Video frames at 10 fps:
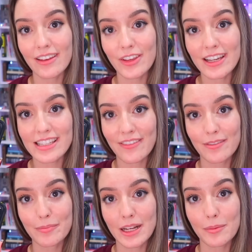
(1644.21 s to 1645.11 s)
If you guys
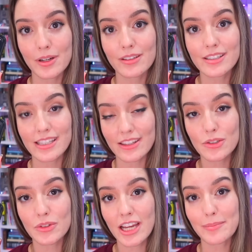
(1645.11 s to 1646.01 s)
haven't been able to see this
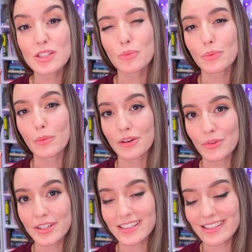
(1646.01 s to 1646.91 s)
whole time, it's
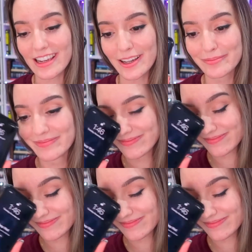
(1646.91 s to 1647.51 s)
1:46 a.m.